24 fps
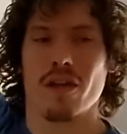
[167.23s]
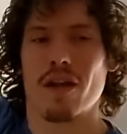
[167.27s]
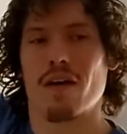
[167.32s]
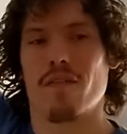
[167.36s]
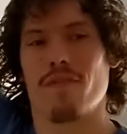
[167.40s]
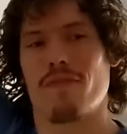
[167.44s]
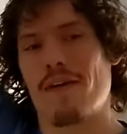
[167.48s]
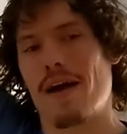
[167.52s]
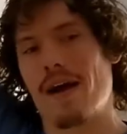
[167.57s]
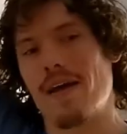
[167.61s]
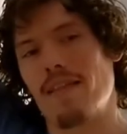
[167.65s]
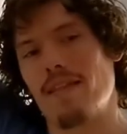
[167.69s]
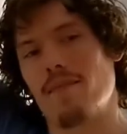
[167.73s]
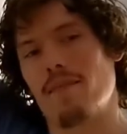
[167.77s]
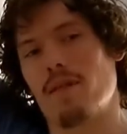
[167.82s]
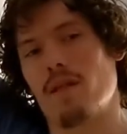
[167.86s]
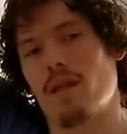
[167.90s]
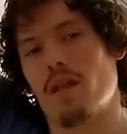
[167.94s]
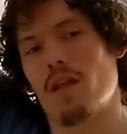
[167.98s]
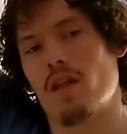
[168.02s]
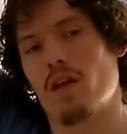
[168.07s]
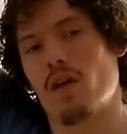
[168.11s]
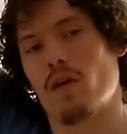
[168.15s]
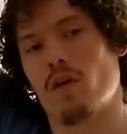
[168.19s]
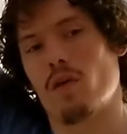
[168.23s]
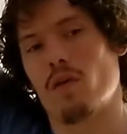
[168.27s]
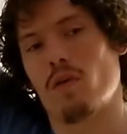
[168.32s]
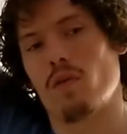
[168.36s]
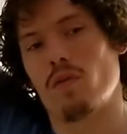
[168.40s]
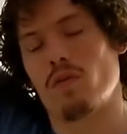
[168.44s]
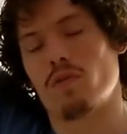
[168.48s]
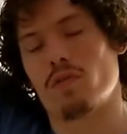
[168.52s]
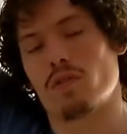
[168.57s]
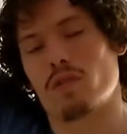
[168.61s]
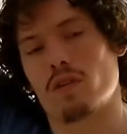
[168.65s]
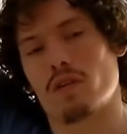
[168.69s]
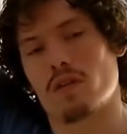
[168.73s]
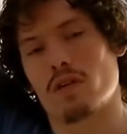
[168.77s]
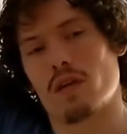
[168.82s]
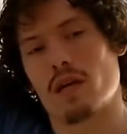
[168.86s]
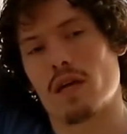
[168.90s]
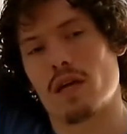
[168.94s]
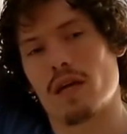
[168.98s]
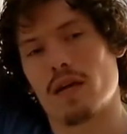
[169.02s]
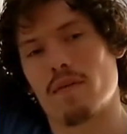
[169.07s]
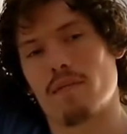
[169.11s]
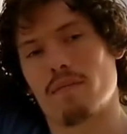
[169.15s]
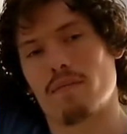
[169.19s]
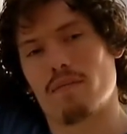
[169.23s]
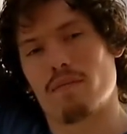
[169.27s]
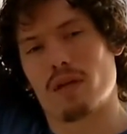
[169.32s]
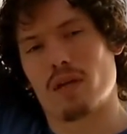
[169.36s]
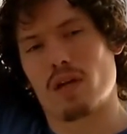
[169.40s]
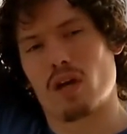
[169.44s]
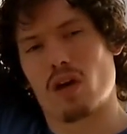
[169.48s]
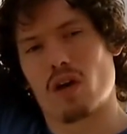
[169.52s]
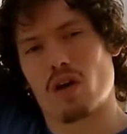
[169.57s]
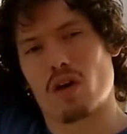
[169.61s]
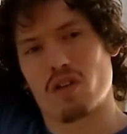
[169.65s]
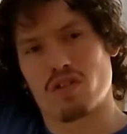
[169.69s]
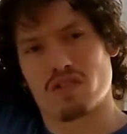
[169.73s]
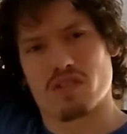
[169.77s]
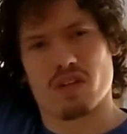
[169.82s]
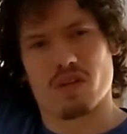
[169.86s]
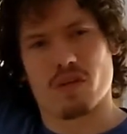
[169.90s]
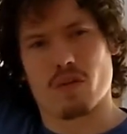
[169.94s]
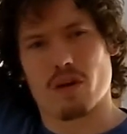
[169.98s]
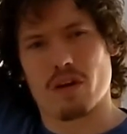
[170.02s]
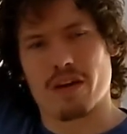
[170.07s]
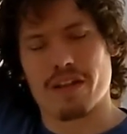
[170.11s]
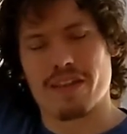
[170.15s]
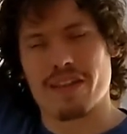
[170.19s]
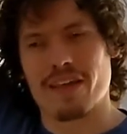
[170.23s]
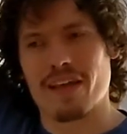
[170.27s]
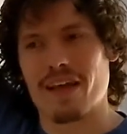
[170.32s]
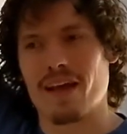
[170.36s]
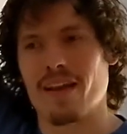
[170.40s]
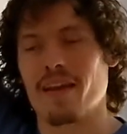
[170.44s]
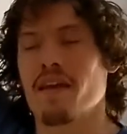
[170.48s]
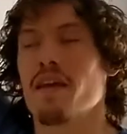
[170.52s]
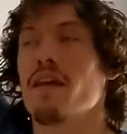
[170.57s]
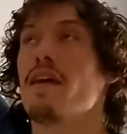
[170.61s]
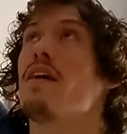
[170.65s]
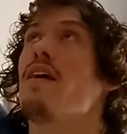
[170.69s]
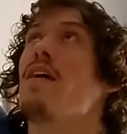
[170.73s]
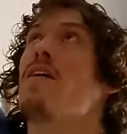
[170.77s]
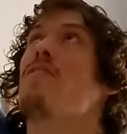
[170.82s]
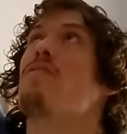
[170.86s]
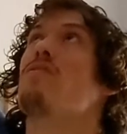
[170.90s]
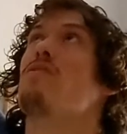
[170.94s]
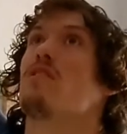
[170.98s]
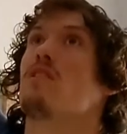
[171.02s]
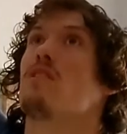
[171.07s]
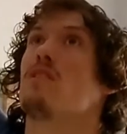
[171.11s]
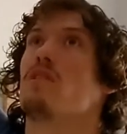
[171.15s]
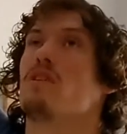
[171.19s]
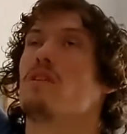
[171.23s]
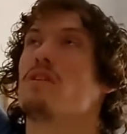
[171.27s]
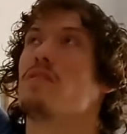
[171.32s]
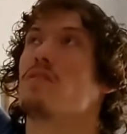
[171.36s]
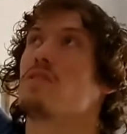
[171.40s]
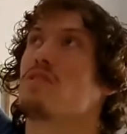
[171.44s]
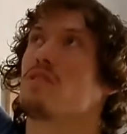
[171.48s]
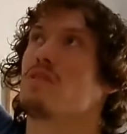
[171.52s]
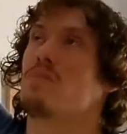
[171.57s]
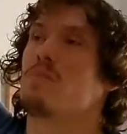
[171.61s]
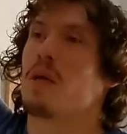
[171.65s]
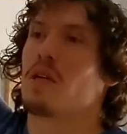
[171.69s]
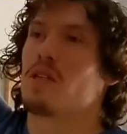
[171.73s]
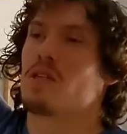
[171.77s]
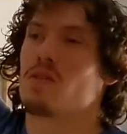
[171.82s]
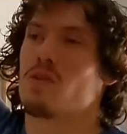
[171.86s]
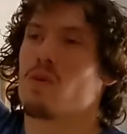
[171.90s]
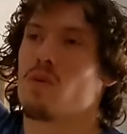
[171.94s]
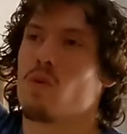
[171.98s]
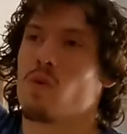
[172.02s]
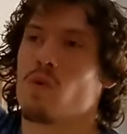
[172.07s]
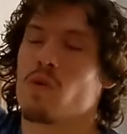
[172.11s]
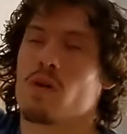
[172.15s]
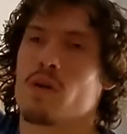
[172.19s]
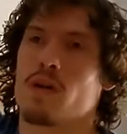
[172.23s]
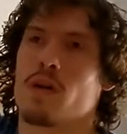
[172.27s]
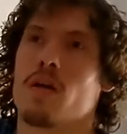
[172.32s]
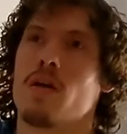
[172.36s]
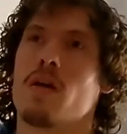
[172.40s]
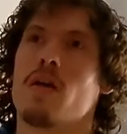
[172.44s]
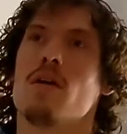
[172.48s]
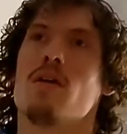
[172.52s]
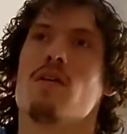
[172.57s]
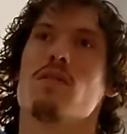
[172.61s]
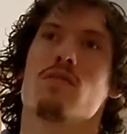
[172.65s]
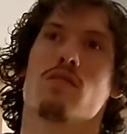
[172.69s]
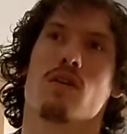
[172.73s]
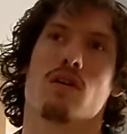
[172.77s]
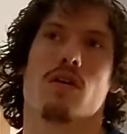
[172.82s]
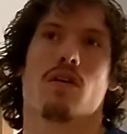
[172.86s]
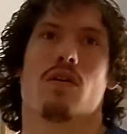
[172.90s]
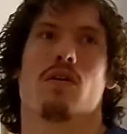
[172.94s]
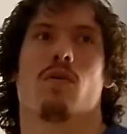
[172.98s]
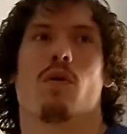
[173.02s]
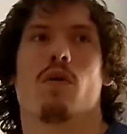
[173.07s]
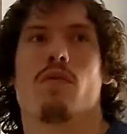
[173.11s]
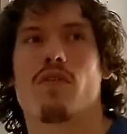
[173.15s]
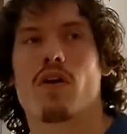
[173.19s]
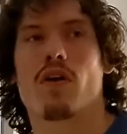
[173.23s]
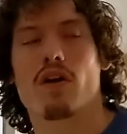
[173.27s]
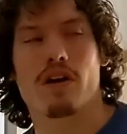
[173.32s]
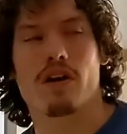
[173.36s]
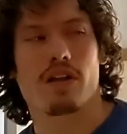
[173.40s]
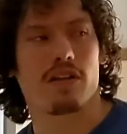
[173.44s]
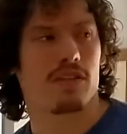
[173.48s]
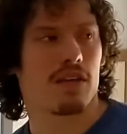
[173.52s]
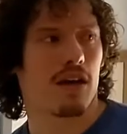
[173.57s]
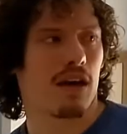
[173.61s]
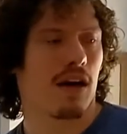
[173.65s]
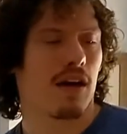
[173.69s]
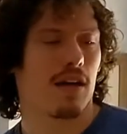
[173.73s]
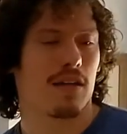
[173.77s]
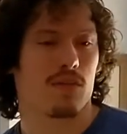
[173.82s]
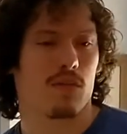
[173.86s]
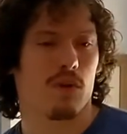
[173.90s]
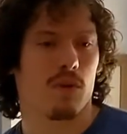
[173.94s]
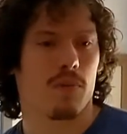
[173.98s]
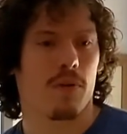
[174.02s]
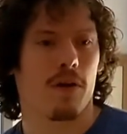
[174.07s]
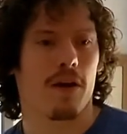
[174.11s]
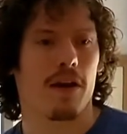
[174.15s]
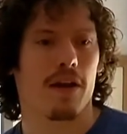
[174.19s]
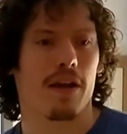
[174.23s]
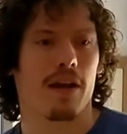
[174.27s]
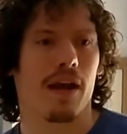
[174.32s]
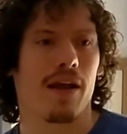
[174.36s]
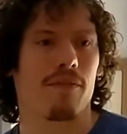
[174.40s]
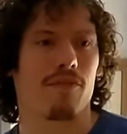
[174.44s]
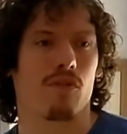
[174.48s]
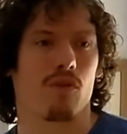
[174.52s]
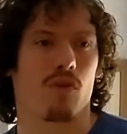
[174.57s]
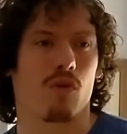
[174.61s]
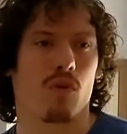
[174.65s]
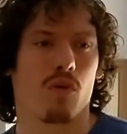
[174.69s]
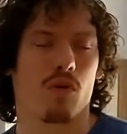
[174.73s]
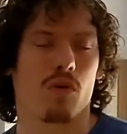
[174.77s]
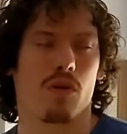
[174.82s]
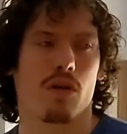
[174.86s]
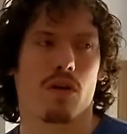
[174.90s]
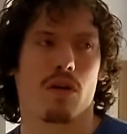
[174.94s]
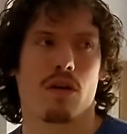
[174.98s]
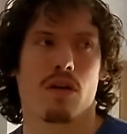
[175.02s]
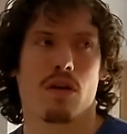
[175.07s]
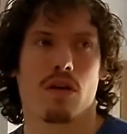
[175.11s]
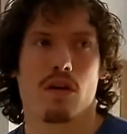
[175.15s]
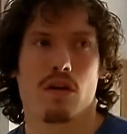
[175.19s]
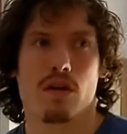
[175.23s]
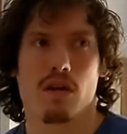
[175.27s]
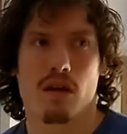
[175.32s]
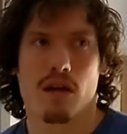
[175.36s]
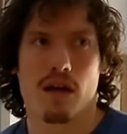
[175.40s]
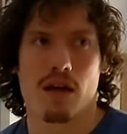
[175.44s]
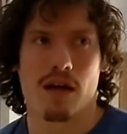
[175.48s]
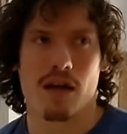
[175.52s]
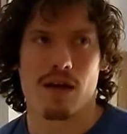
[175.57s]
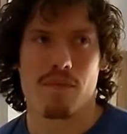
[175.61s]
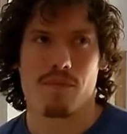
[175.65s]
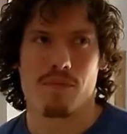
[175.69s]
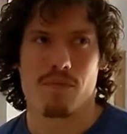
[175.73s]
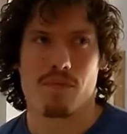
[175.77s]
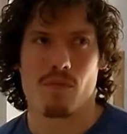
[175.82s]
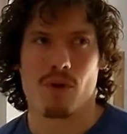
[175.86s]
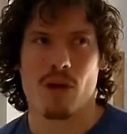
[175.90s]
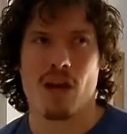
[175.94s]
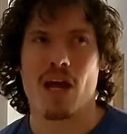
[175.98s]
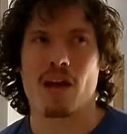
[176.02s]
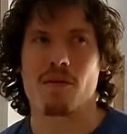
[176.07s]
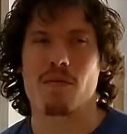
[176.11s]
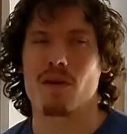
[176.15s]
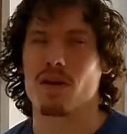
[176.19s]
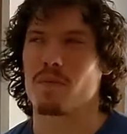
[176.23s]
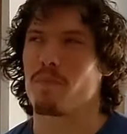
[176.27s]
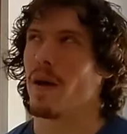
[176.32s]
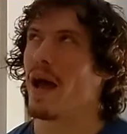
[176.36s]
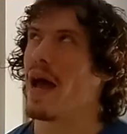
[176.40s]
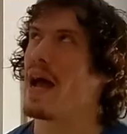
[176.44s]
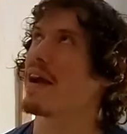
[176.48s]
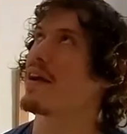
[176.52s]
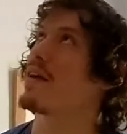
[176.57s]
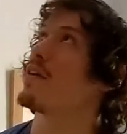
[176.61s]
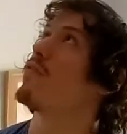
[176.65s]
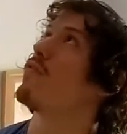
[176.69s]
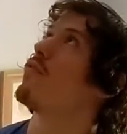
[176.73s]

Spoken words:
not find them at Lowe's or Menards or anywhere like that. So these are special order. So we've already talked. We're probably going to have to order. We got them in a pack of